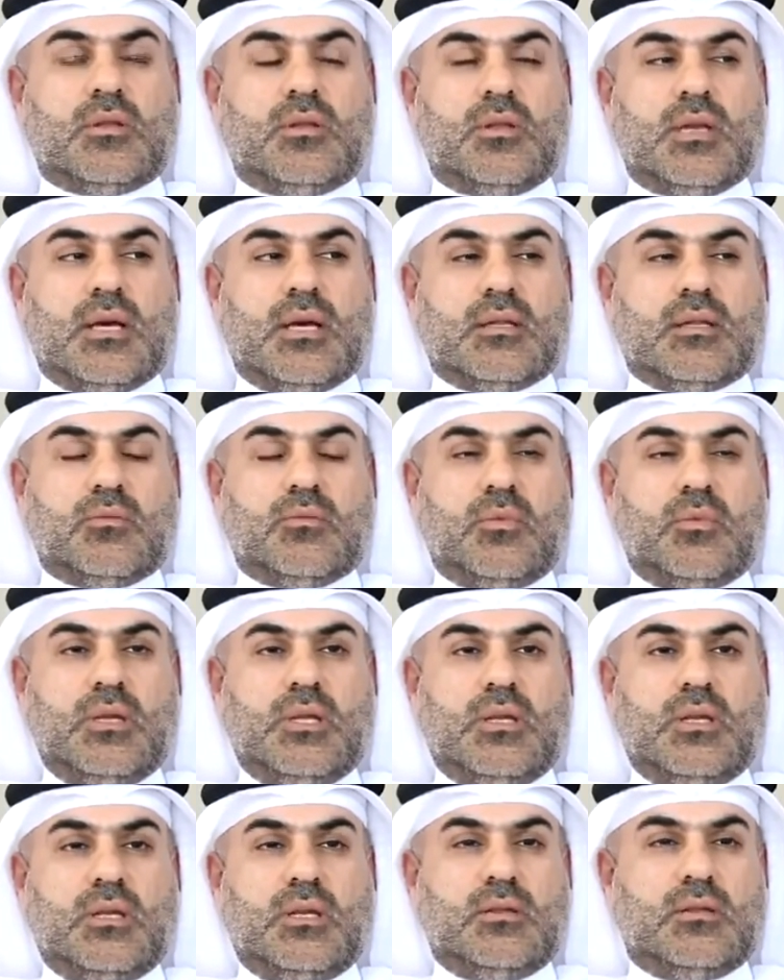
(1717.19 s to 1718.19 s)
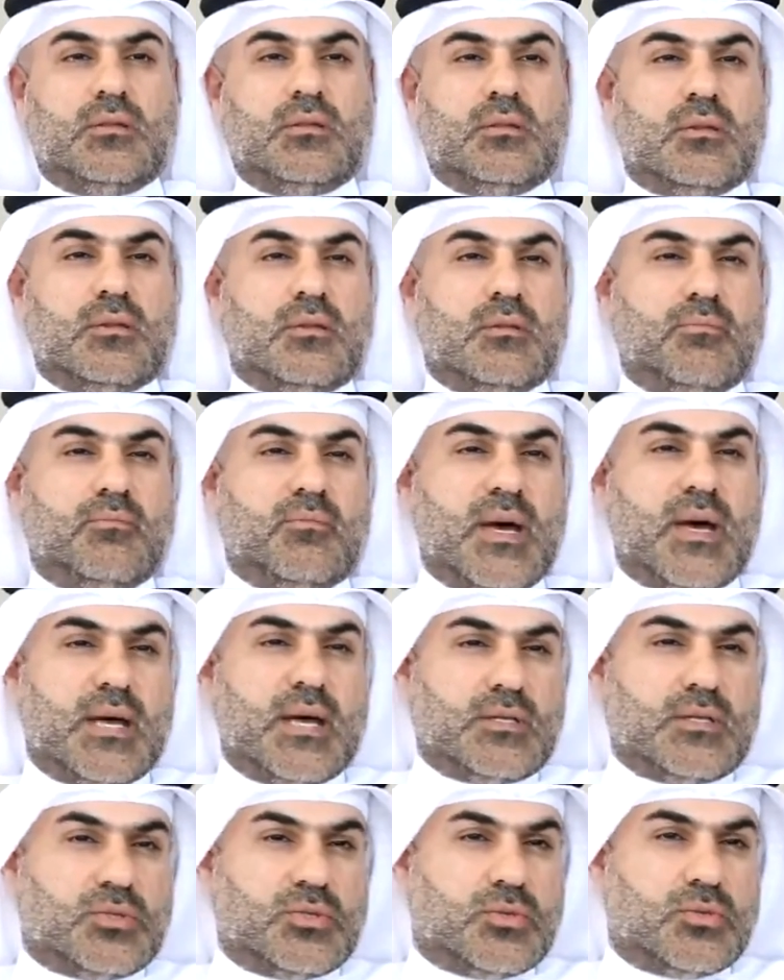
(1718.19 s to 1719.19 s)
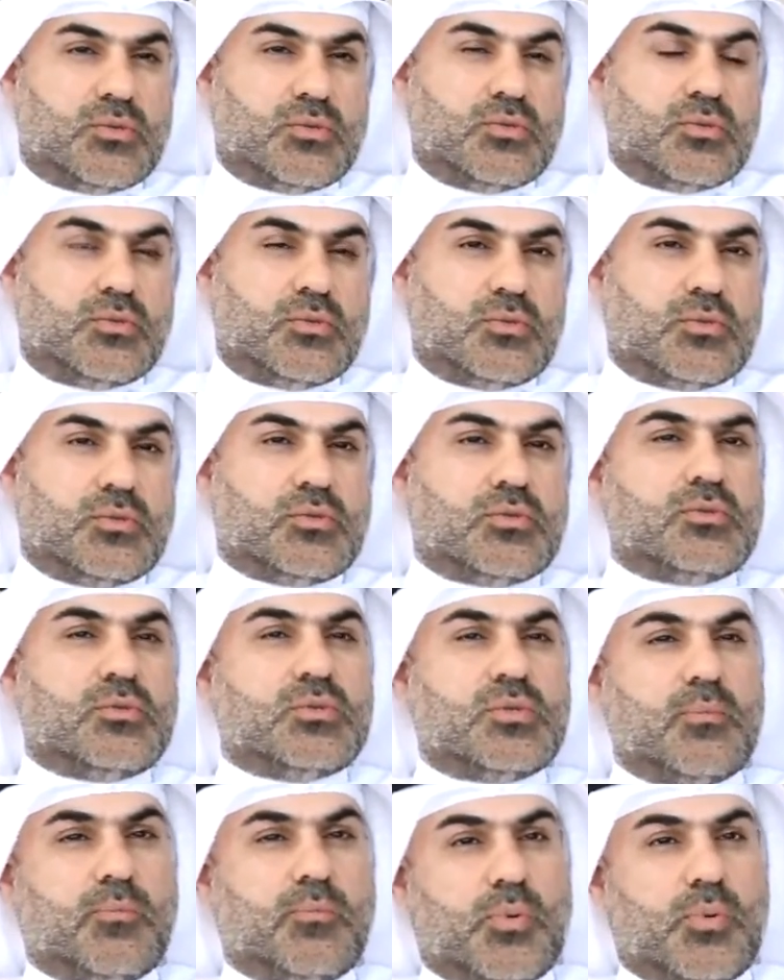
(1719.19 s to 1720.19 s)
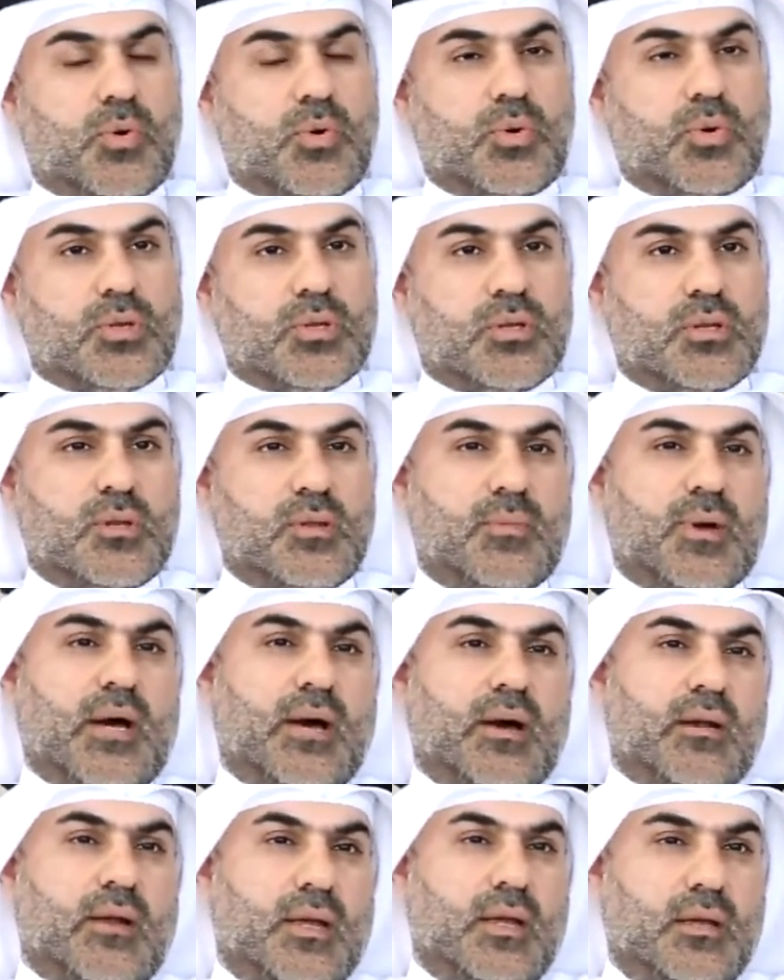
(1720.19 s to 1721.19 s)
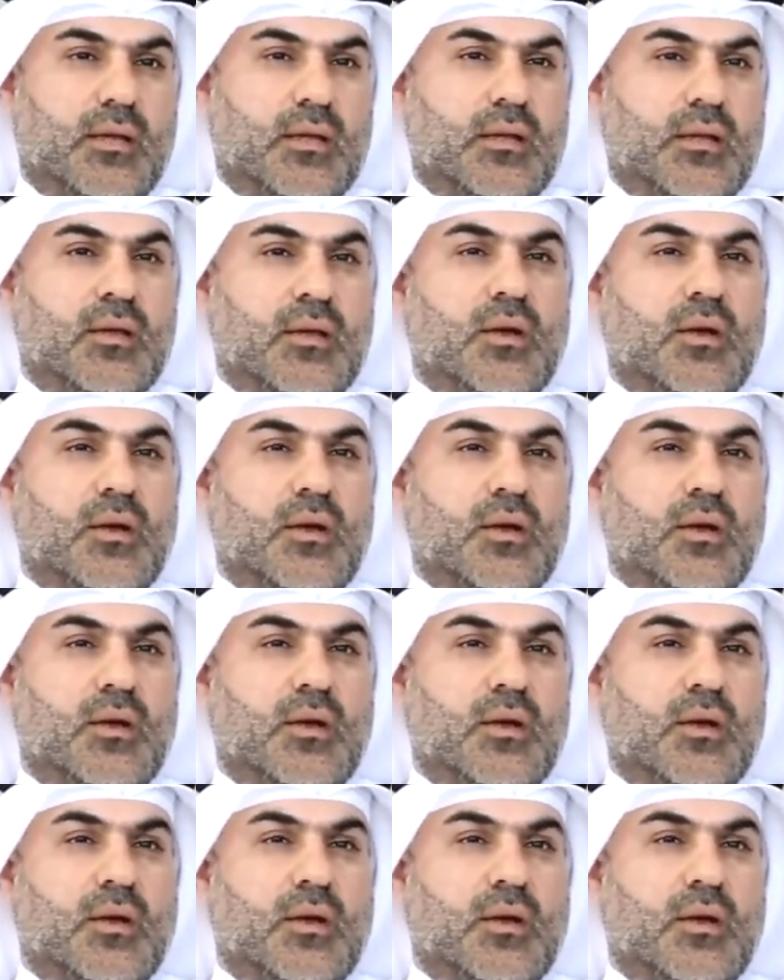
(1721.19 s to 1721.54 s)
that we need banks to support the Bahraini